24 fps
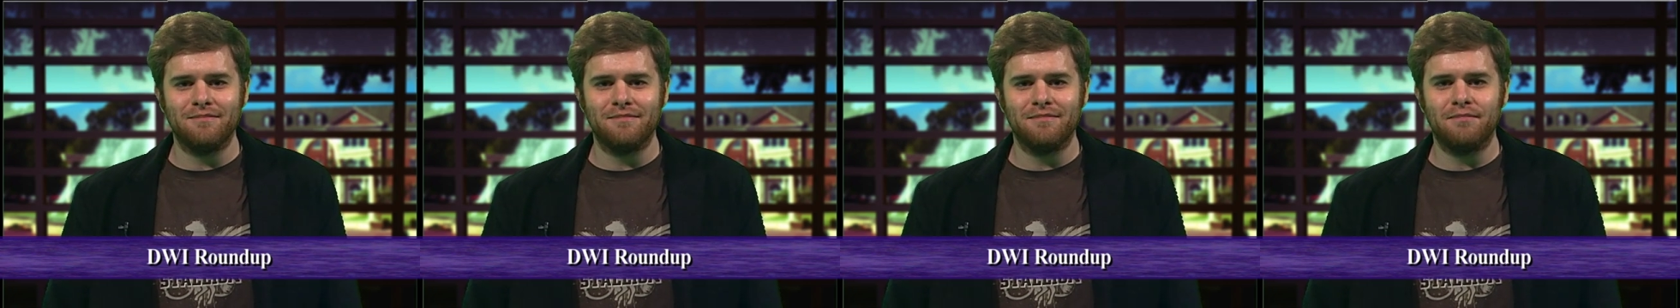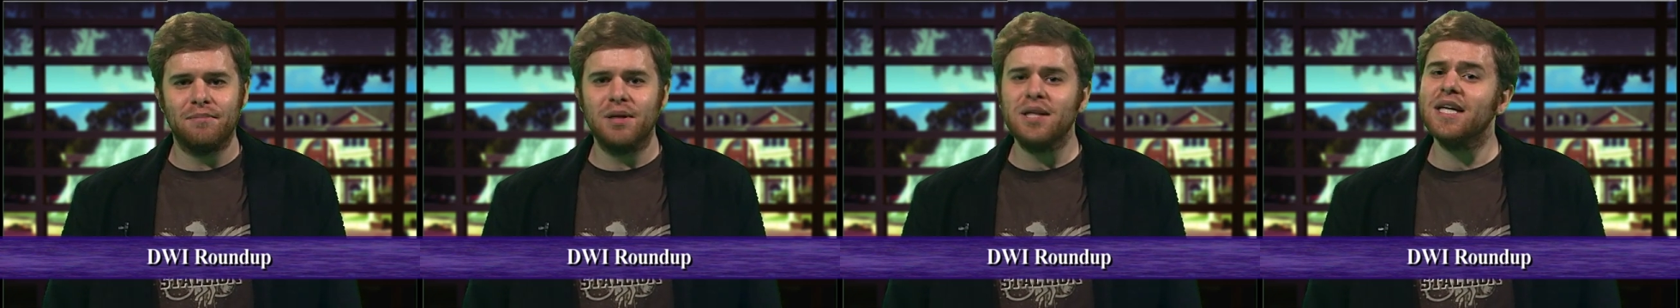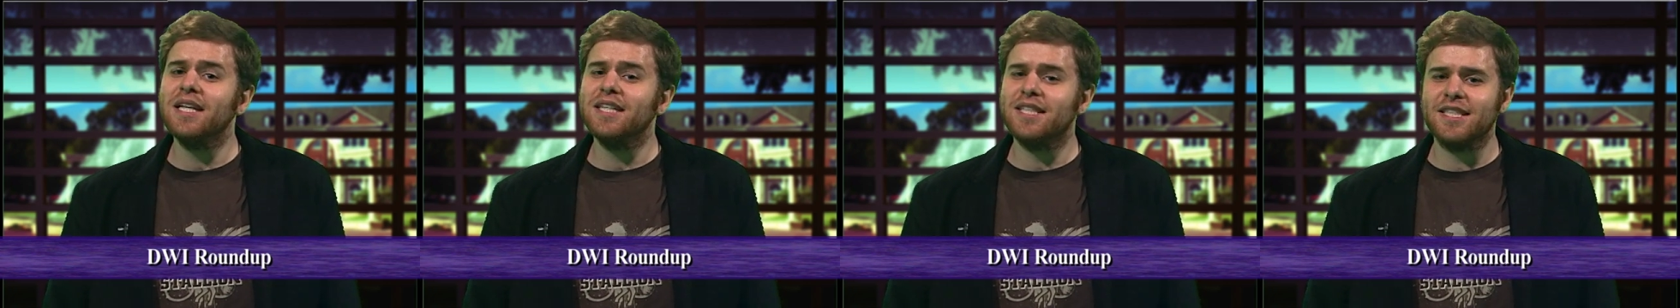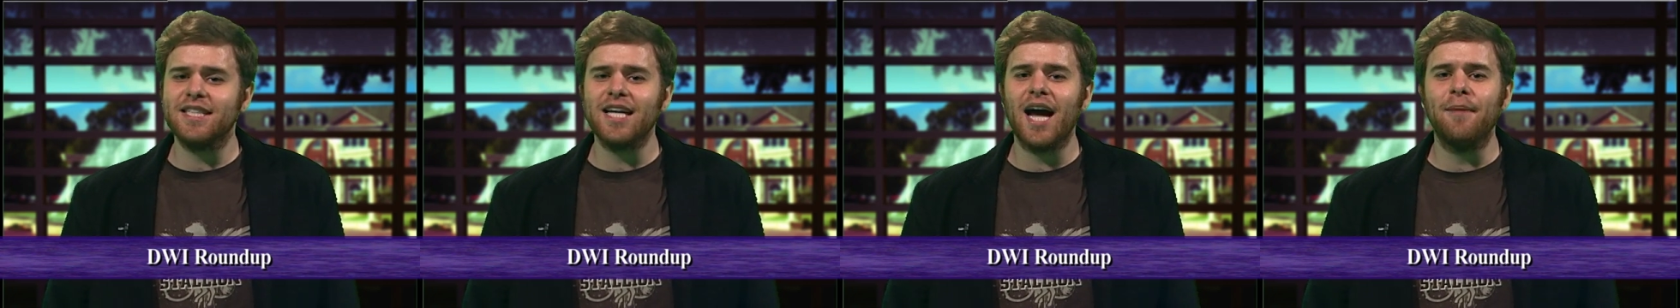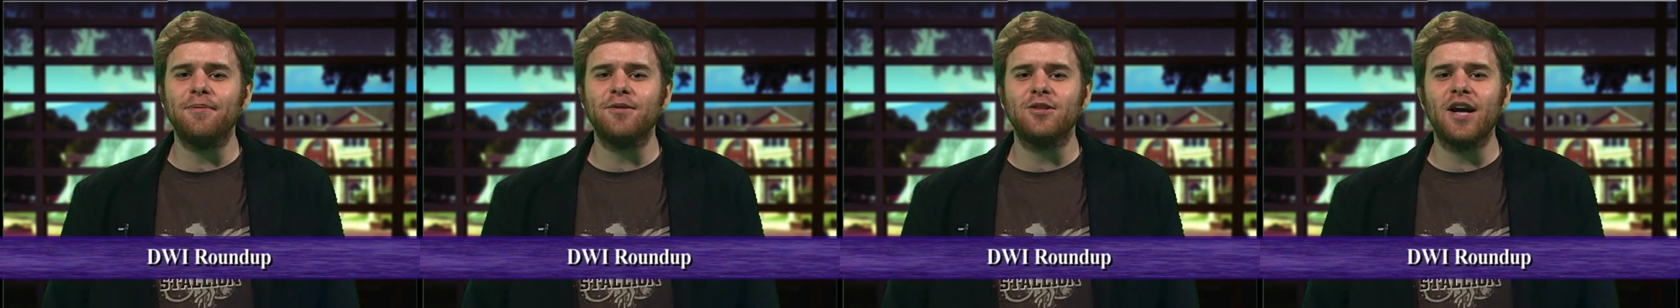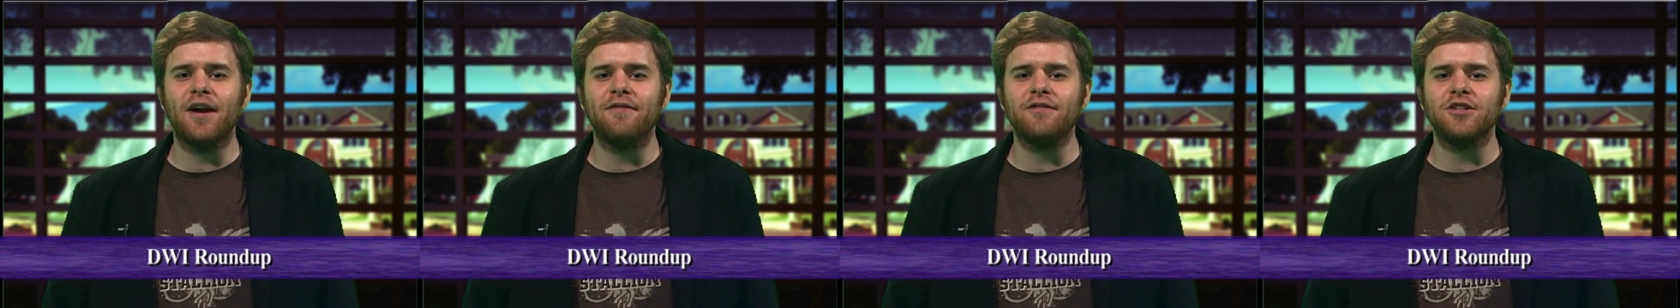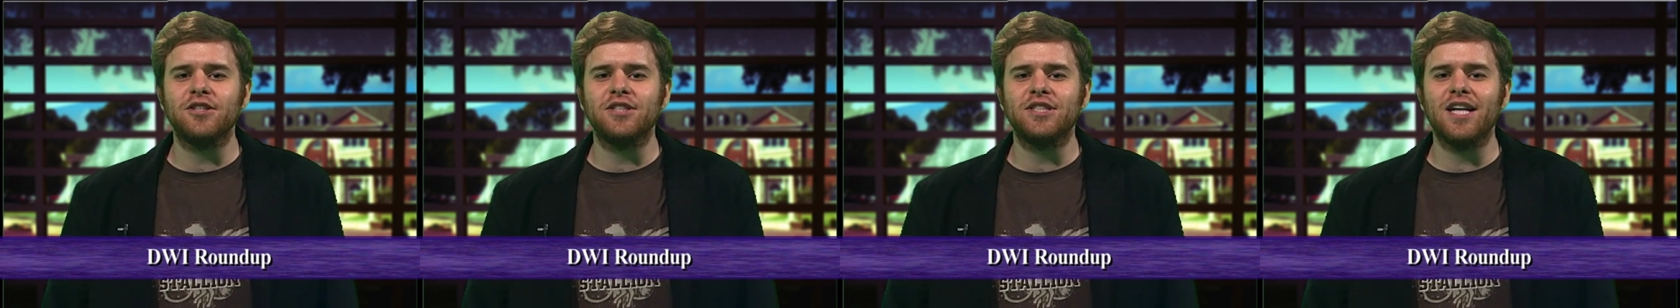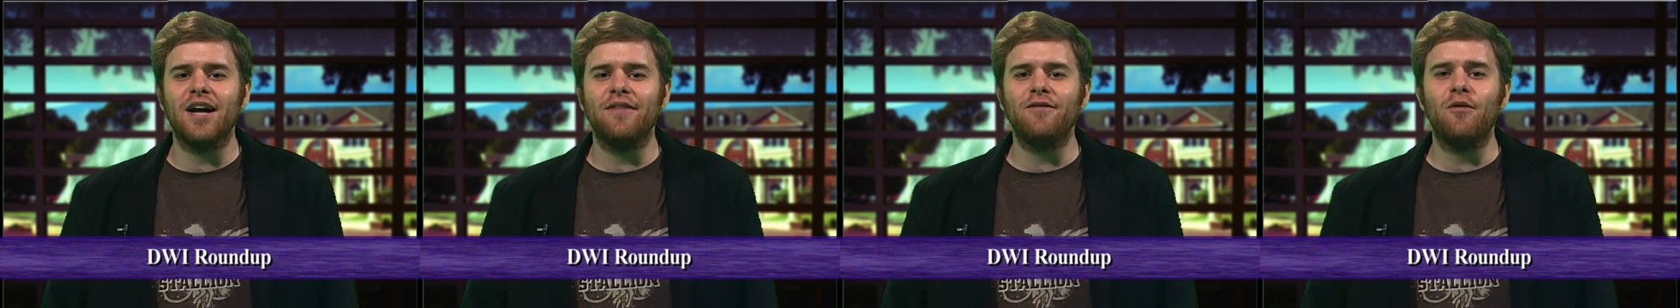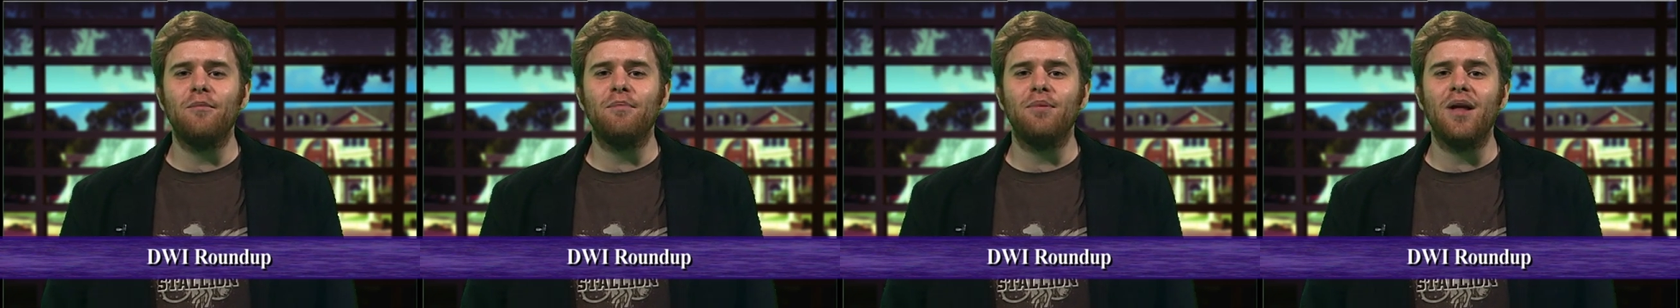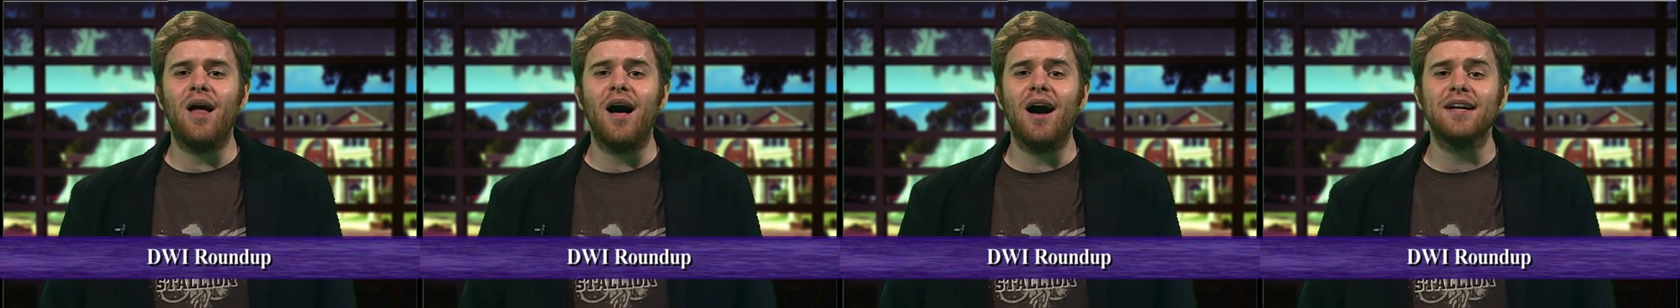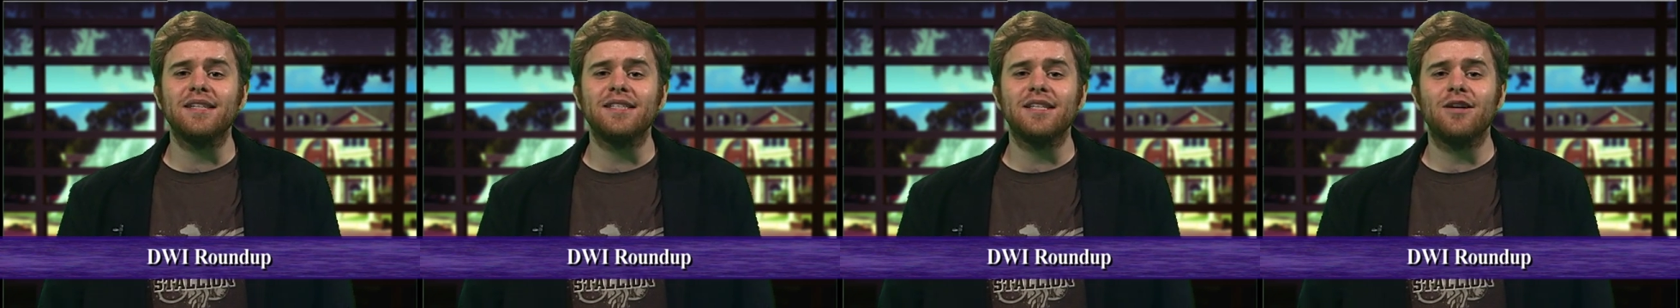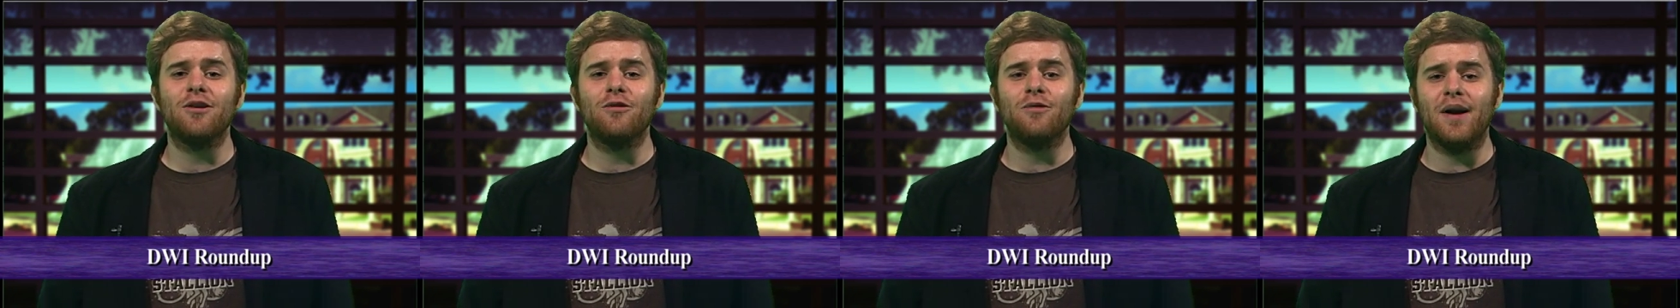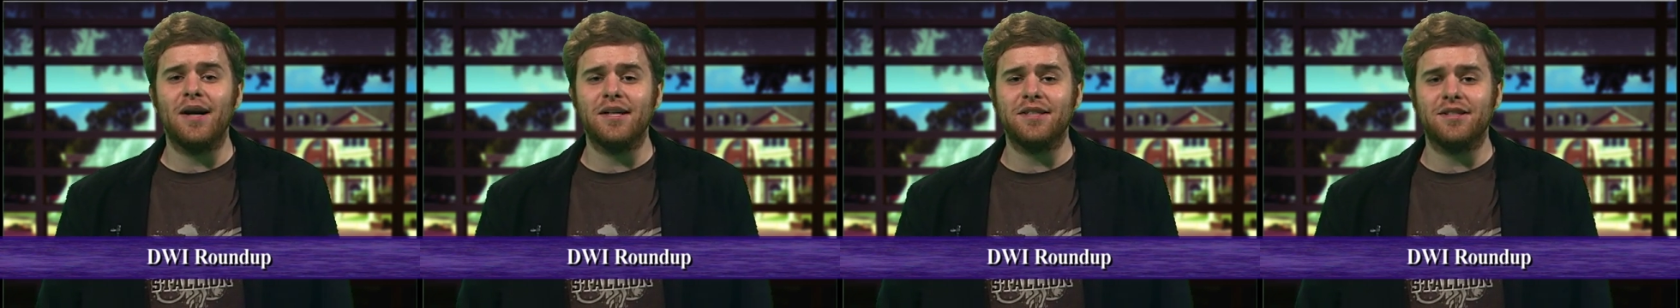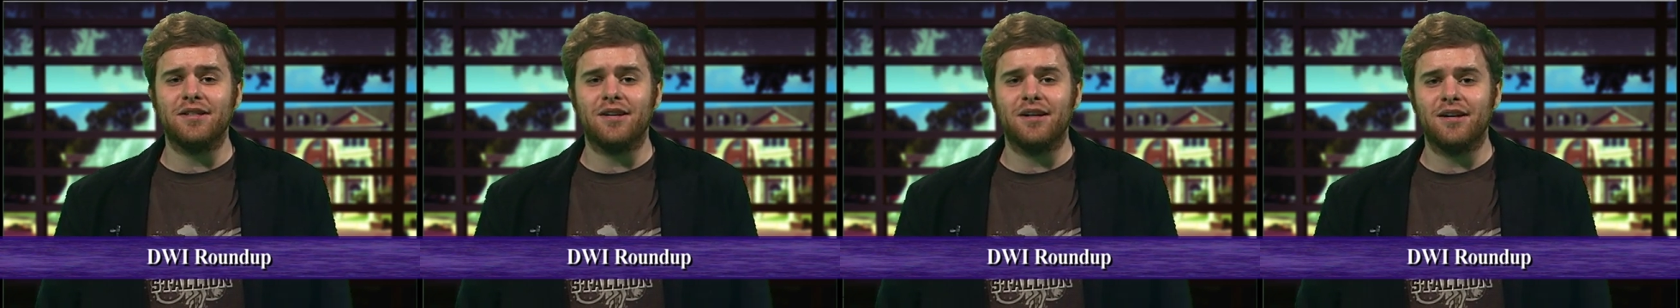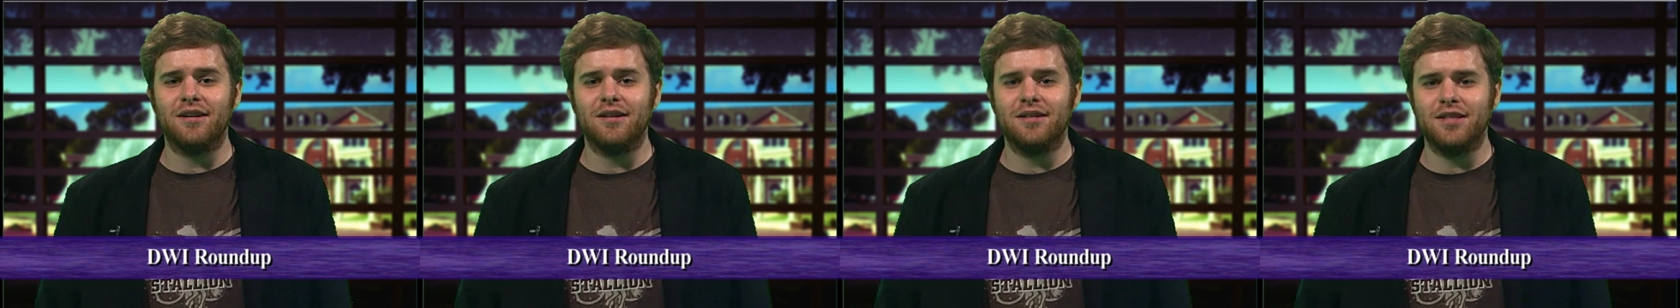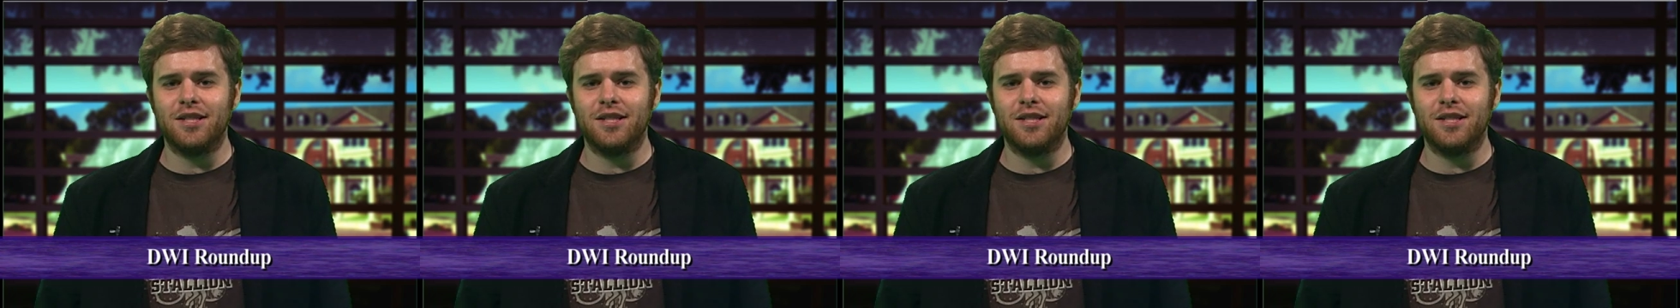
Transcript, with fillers: Police stopped her after several blocks and arrested her.